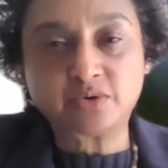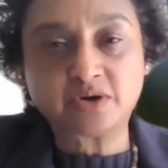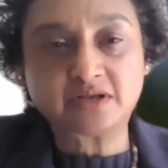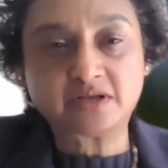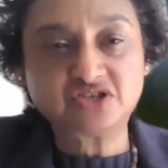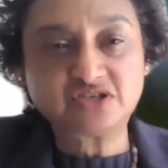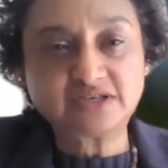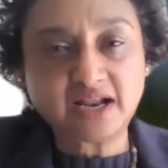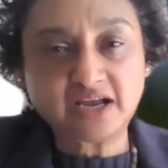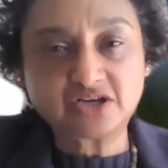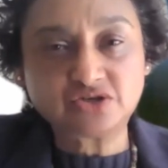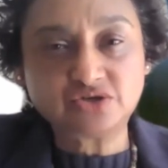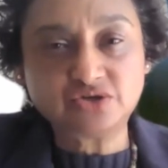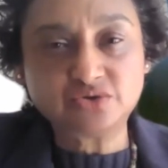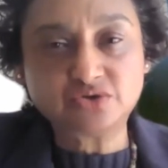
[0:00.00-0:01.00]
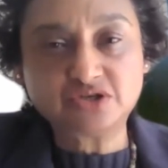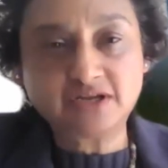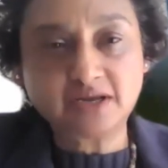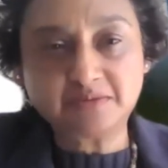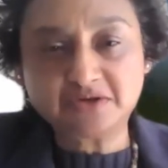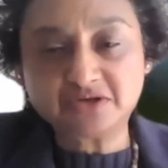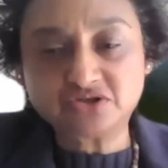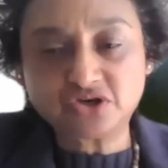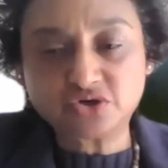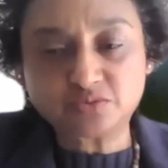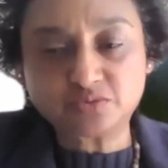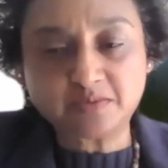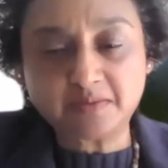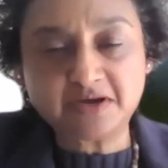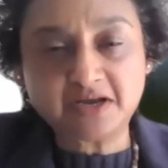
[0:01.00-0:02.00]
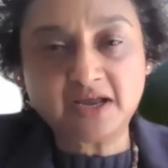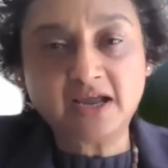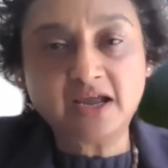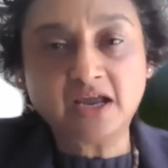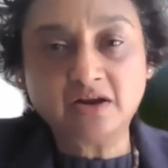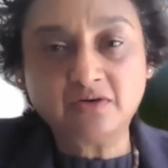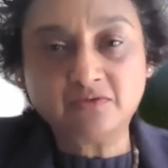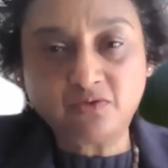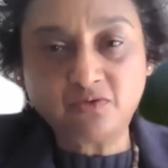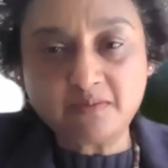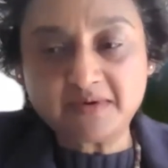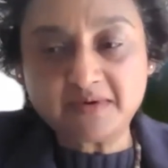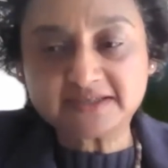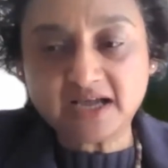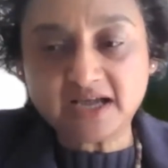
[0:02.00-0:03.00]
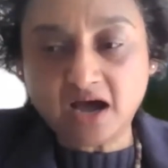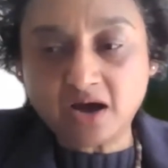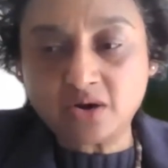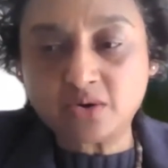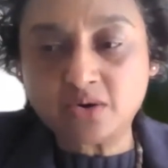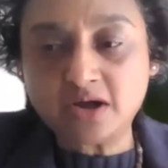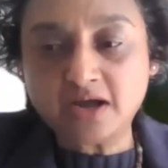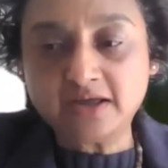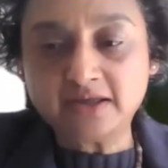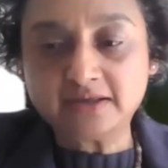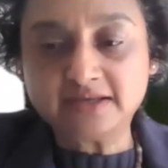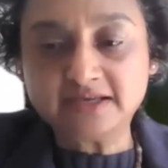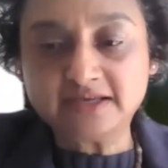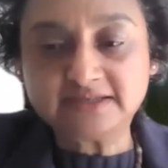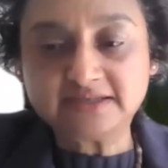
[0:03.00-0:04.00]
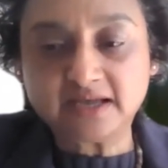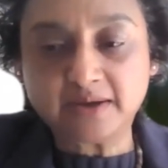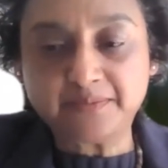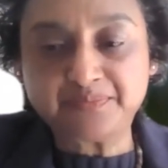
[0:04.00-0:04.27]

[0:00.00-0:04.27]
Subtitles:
would just like you to demonstrate, or maybe inform us, how this